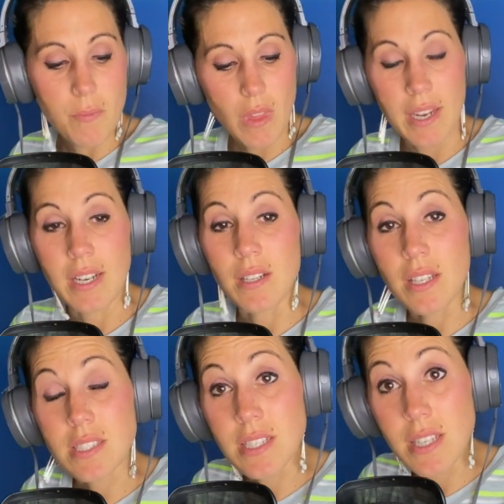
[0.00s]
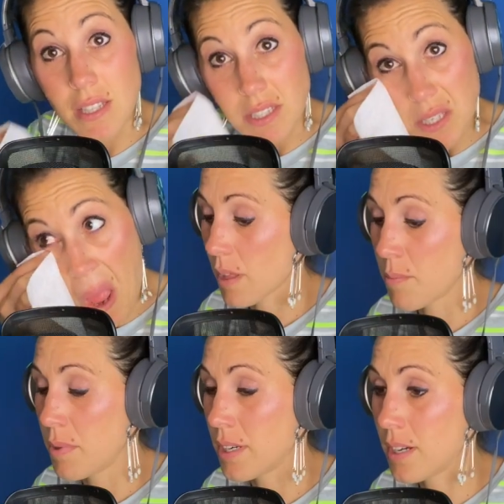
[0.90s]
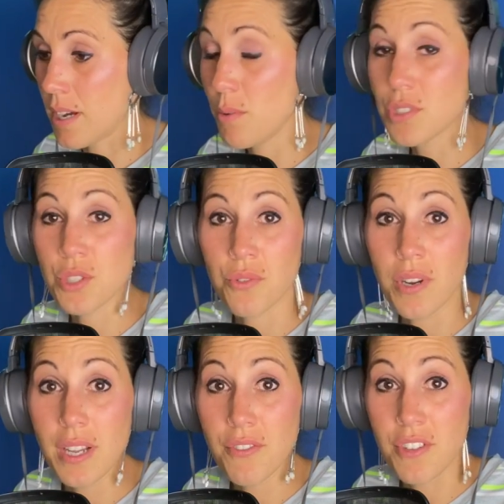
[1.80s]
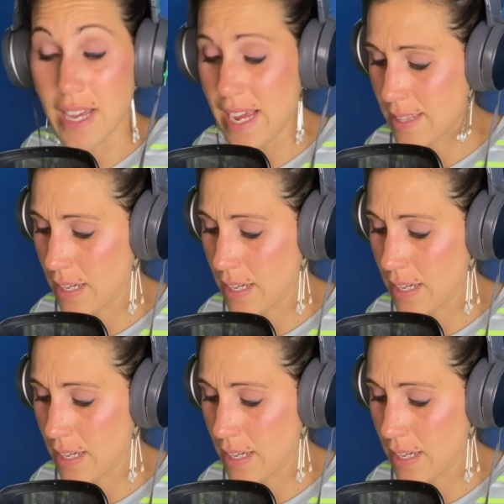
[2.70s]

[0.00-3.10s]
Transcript: I need to listen to this. But uh, I wasn't ready for that.